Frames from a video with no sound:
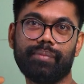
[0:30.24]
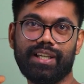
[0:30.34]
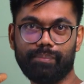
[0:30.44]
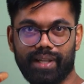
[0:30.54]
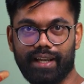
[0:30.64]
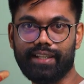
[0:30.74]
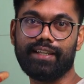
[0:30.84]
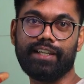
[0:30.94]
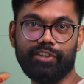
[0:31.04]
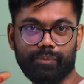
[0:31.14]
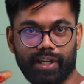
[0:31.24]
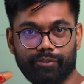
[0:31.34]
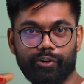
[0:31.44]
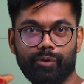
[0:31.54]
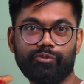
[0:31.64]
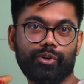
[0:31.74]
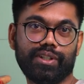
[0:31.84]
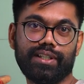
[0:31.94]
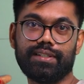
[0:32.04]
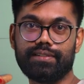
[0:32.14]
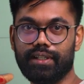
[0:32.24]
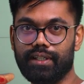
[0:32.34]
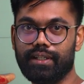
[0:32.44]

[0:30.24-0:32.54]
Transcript: meal planning and delivery platform for these